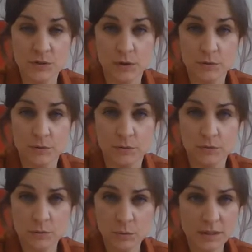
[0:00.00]
the total.
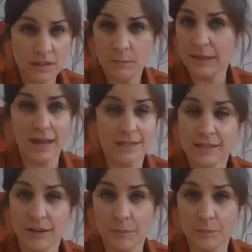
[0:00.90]
So we're going to be
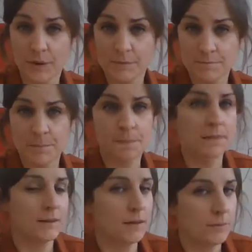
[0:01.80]
adding, aren't we?
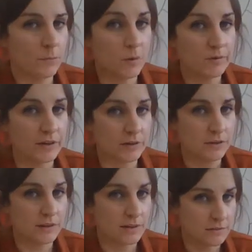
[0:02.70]
We're very
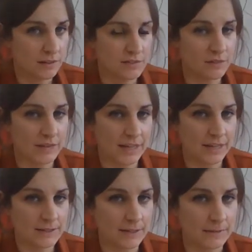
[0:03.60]
good at that, so that's very
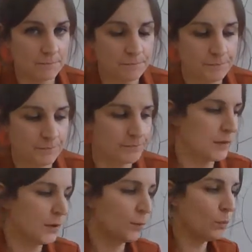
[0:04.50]
handy.
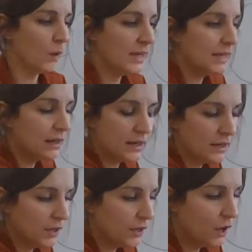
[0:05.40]
We are
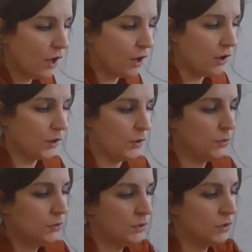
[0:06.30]
going to
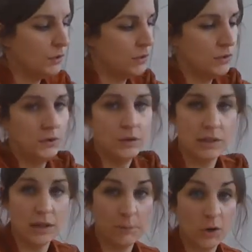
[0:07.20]
know,
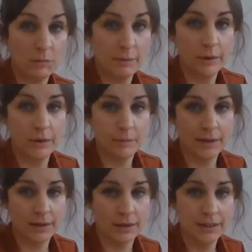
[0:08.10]
borrow my
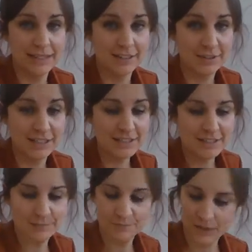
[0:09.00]
barn back again, here he
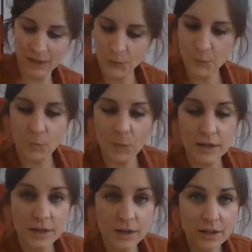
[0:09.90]
is.
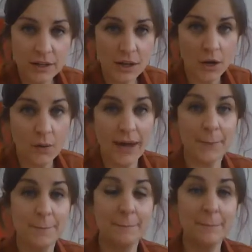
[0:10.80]
We are going to know
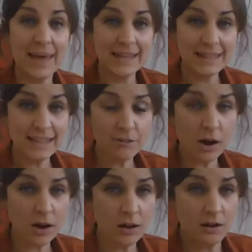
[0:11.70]
how many there
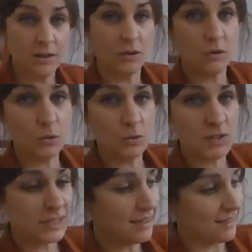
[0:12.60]
are
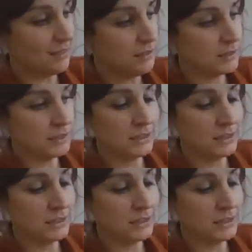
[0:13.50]
altogether.